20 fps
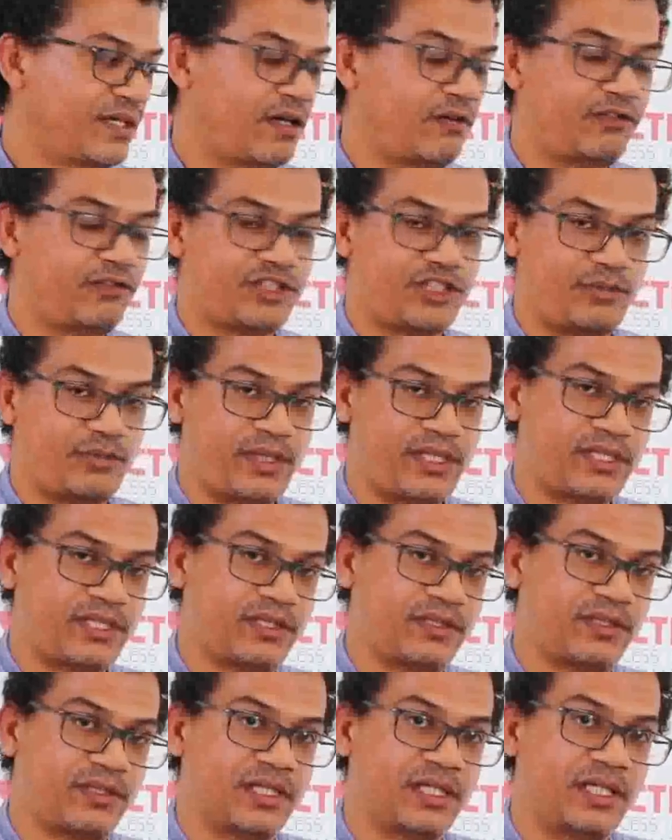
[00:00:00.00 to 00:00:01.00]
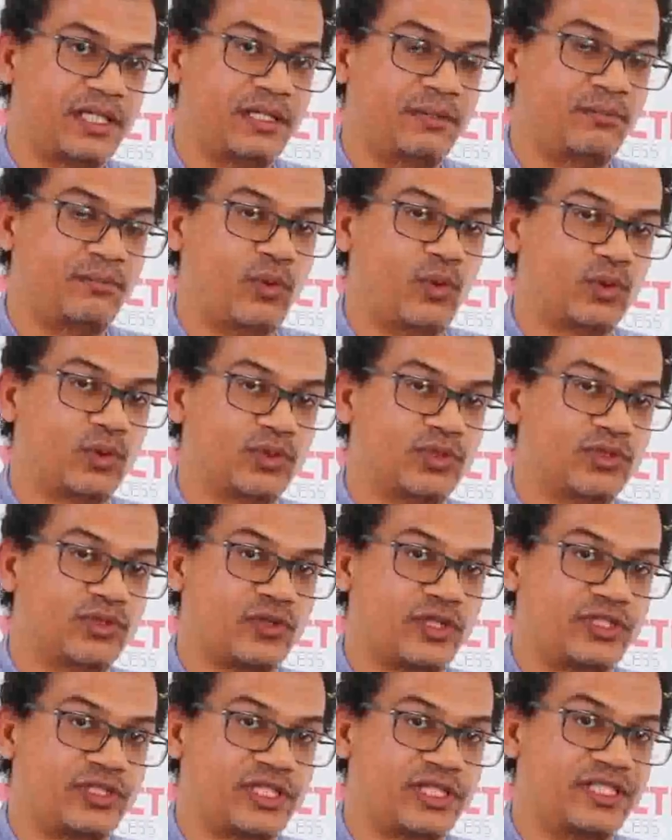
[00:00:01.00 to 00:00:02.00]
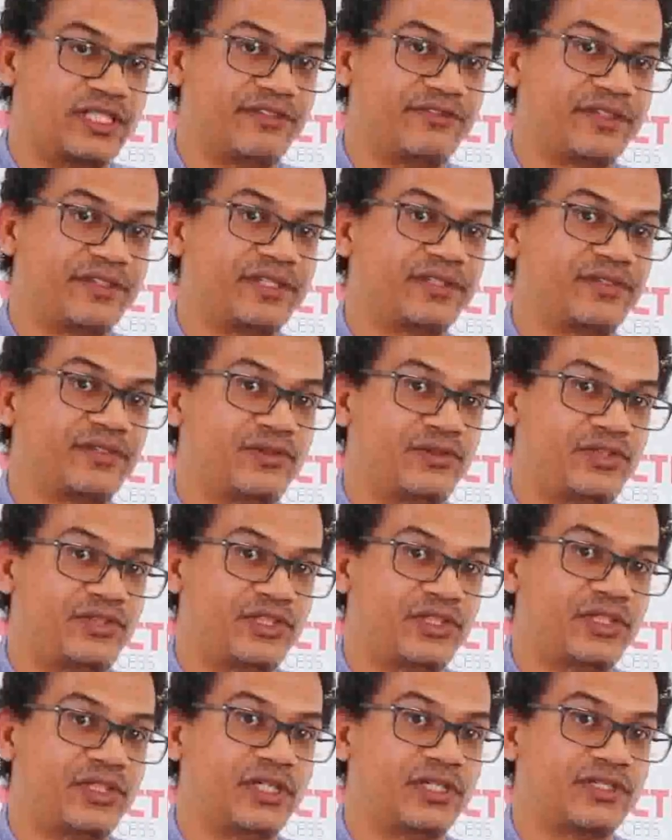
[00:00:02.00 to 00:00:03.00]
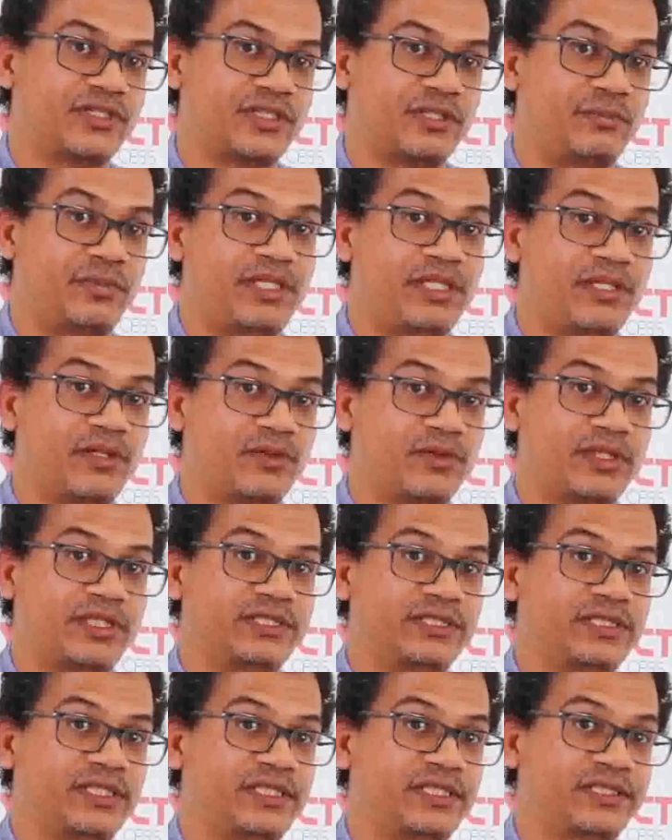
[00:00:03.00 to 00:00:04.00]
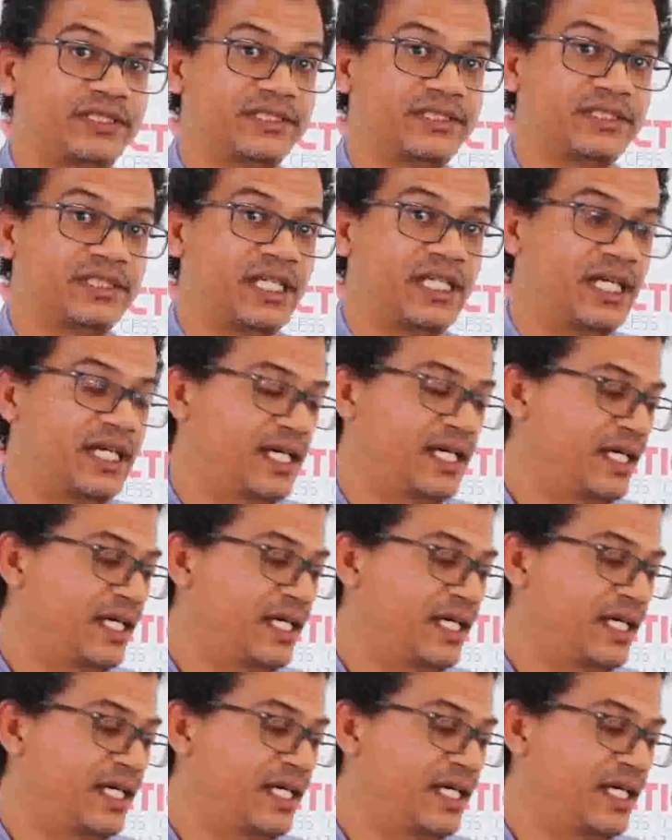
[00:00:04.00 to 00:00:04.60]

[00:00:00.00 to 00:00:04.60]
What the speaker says: Now, of special importance and significance to journalists and media organizations